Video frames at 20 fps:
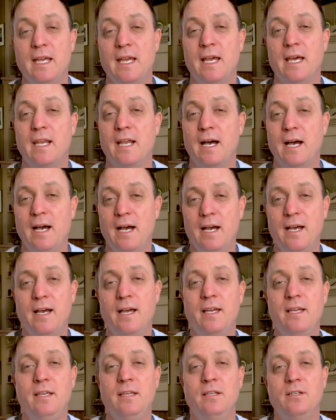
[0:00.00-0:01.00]
and
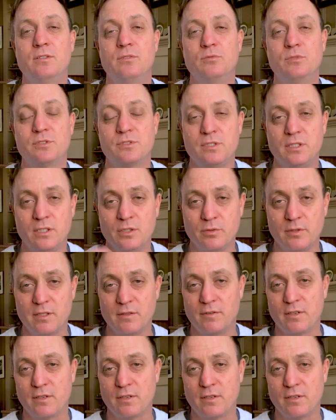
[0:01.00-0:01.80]
I will see you in the